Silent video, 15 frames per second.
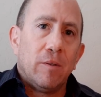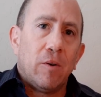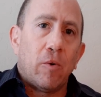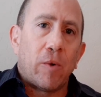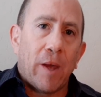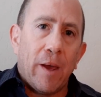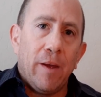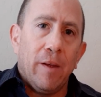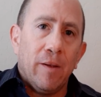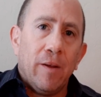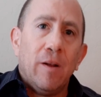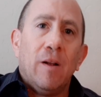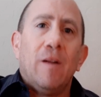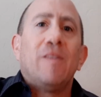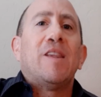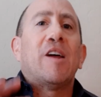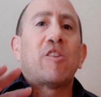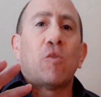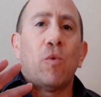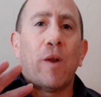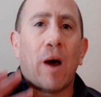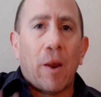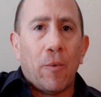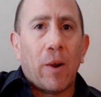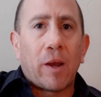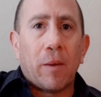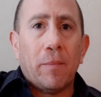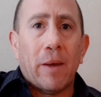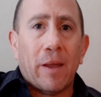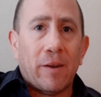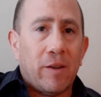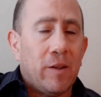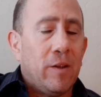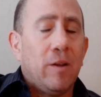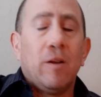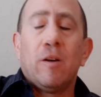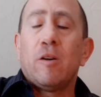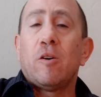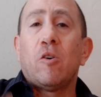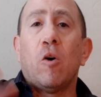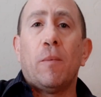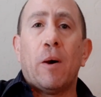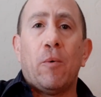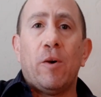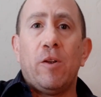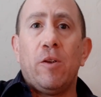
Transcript: Okay? That's what I recommend. Go by what